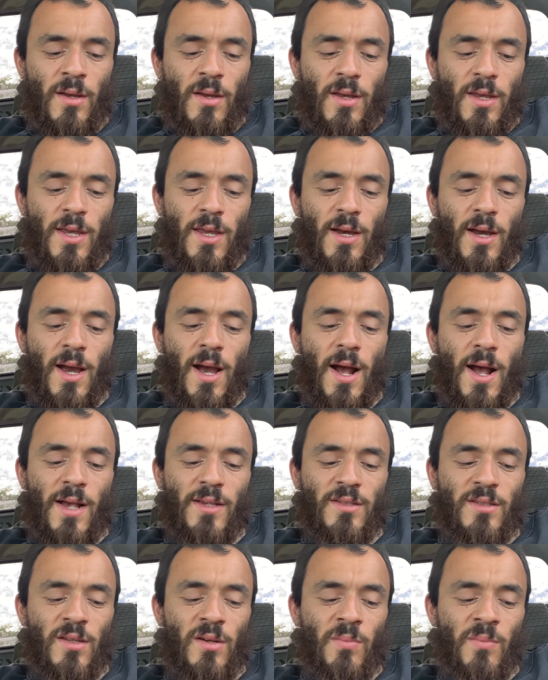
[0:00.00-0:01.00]
He
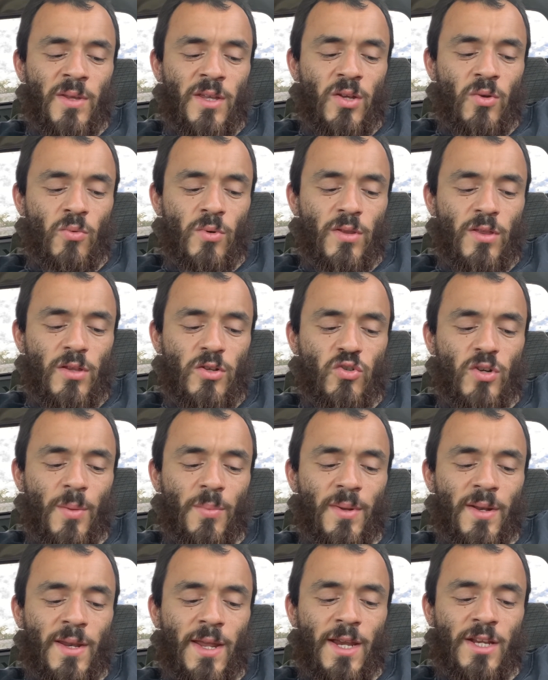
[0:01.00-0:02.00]
accosted me with
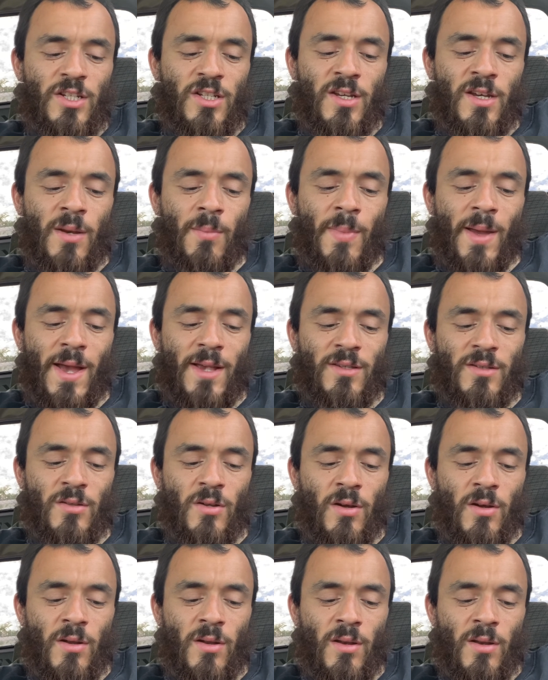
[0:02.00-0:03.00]
trepidation and passed
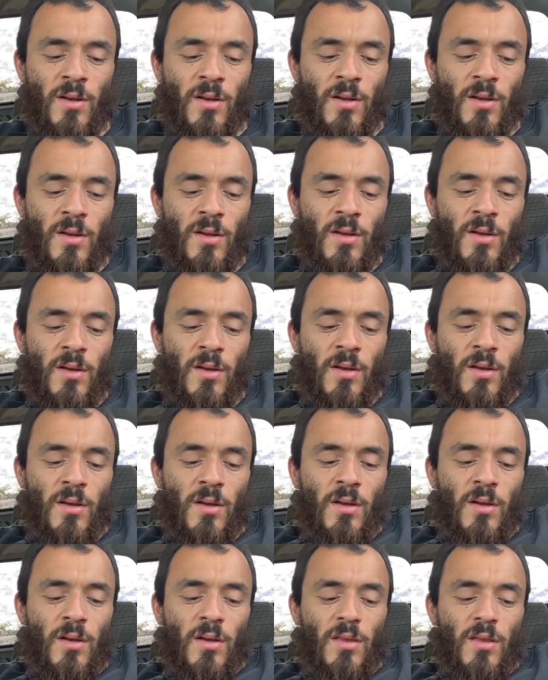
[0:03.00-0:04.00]
on.
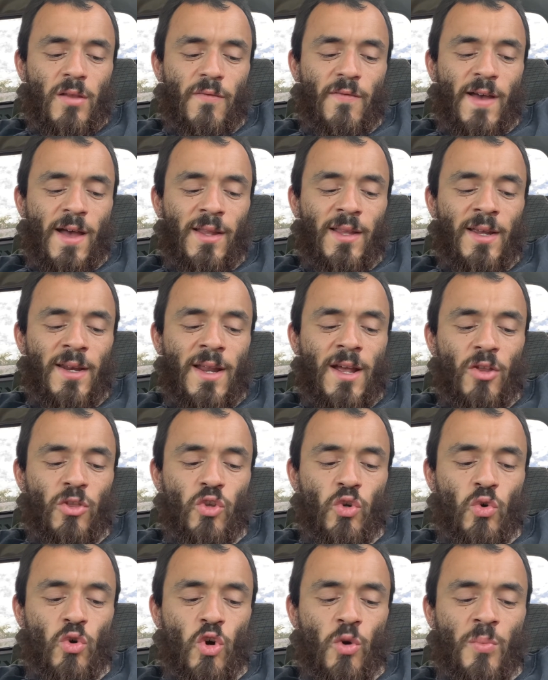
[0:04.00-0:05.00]
The valet now
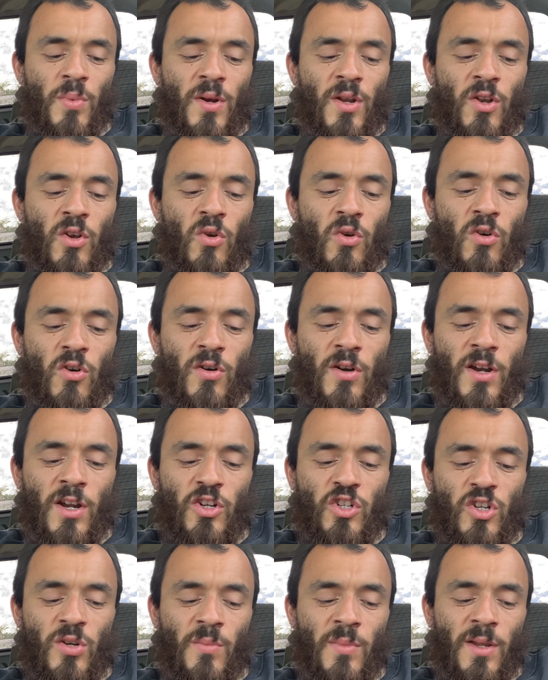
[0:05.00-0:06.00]
threw open a door and
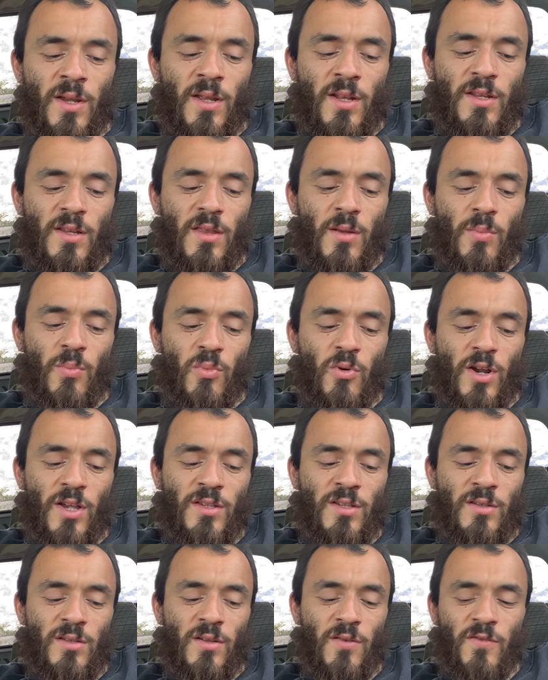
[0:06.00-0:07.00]
ushered me into the
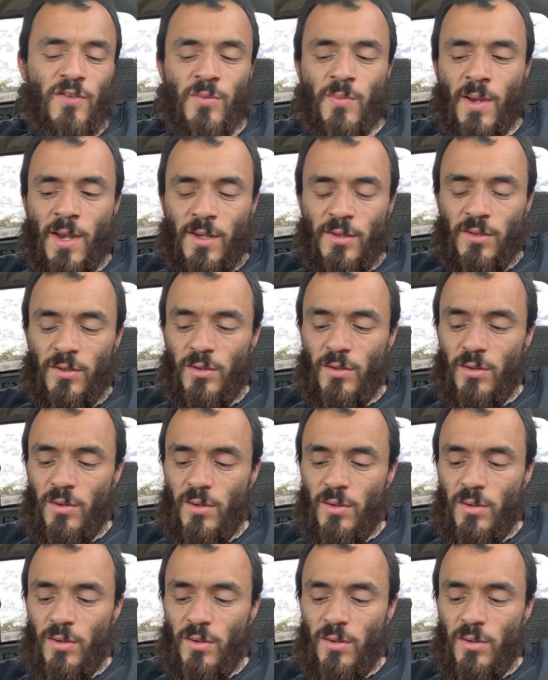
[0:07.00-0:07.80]
presence of his master.